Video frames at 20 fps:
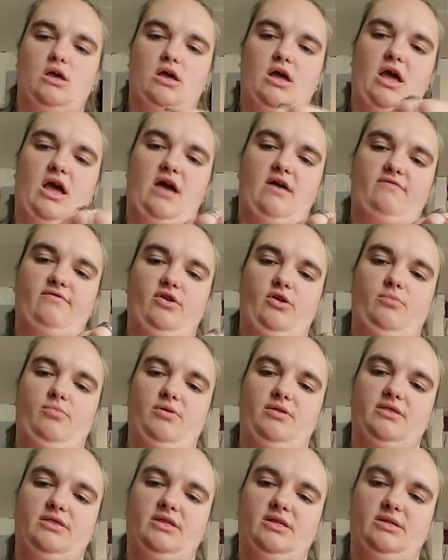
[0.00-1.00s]
After you
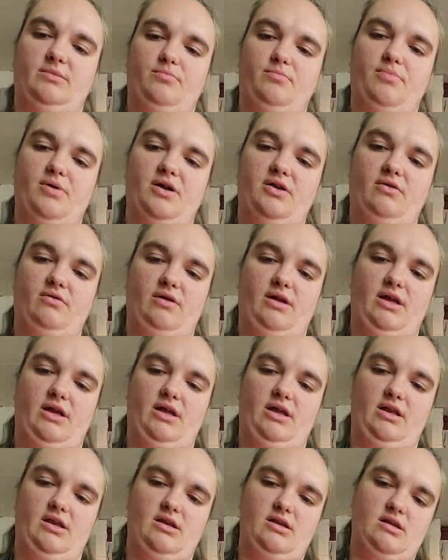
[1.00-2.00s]
put this butter
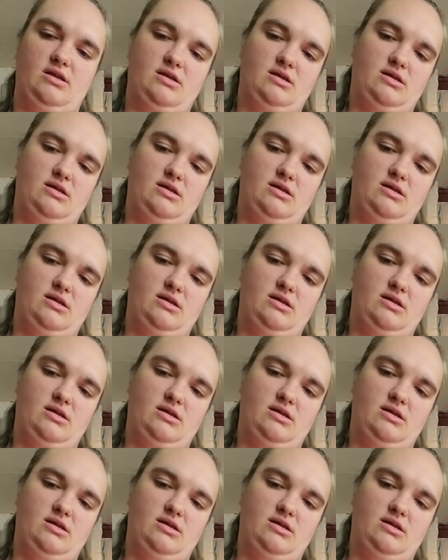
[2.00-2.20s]
in,